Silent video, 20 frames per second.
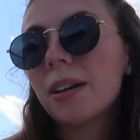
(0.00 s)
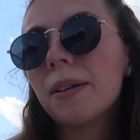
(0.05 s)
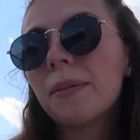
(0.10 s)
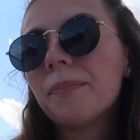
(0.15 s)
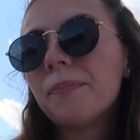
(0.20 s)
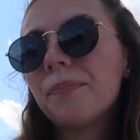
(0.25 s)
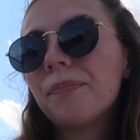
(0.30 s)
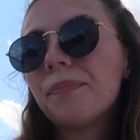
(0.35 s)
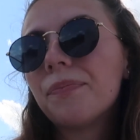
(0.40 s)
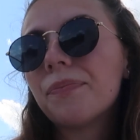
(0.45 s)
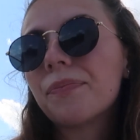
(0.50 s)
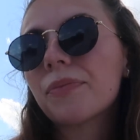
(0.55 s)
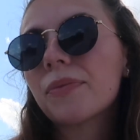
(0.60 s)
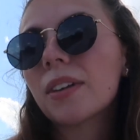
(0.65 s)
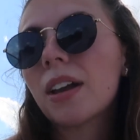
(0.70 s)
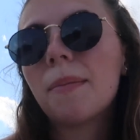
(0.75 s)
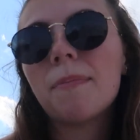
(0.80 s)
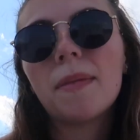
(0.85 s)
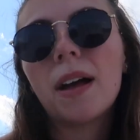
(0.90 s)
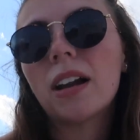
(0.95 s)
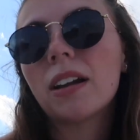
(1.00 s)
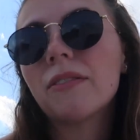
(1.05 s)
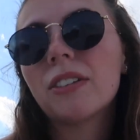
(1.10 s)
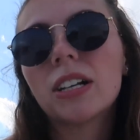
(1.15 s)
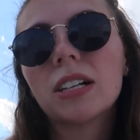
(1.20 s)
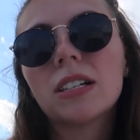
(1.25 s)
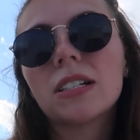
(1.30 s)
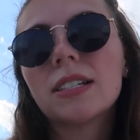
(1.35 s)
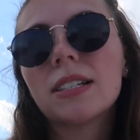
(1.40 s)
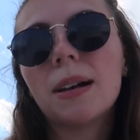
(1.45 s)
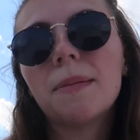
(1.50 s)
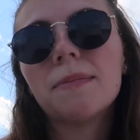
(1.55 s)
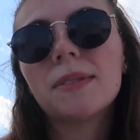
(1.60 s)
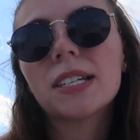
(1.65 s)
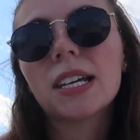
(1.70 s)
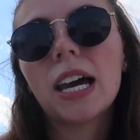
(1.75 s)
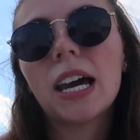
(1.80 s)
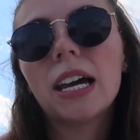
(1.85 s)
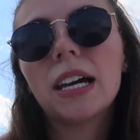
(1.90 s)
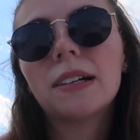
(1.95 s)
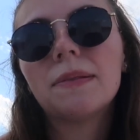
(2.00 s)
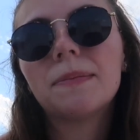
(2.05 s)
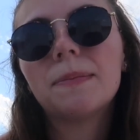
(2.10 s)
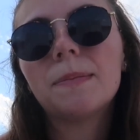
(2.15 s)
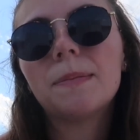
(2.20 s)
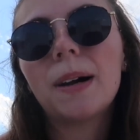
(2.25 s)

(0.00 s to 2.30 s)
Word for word: I'm not even going to attempt it.